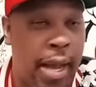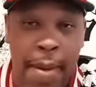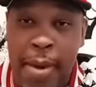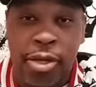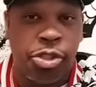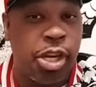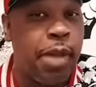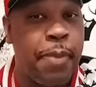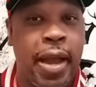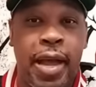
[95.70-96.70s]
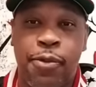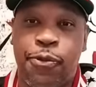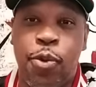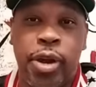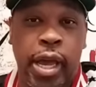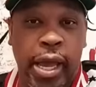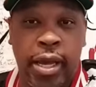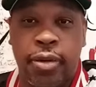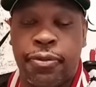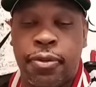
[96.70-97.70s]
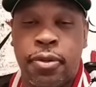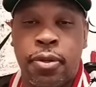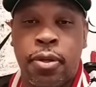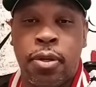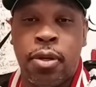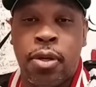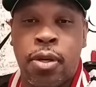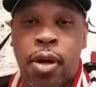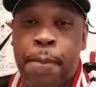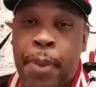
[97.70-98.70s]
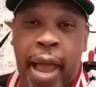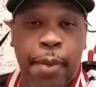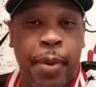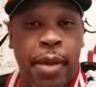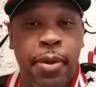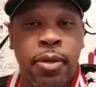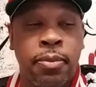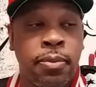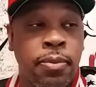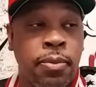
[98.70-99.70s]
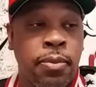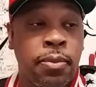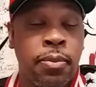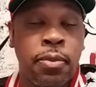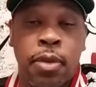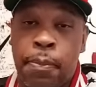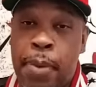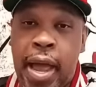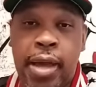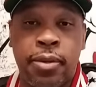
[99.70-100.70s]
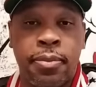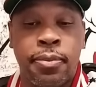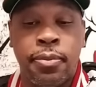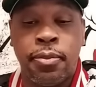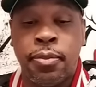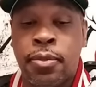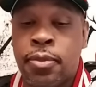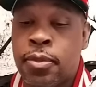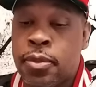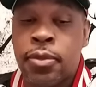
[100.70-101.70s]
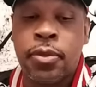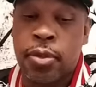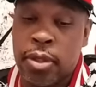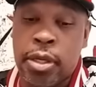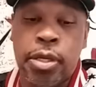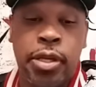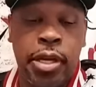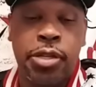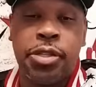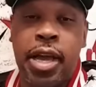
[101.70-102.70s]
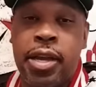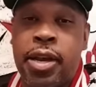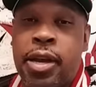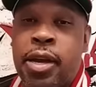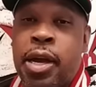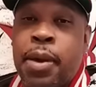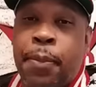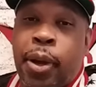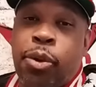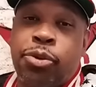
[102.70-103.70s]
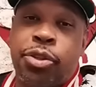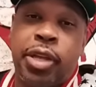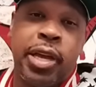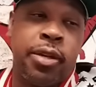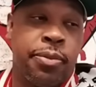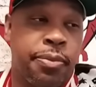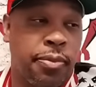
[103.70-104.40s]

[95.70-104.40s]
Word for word: talking about a shake back like a four and a half. I'm back, baby. I'm back. He did his thing now. But here's the thing.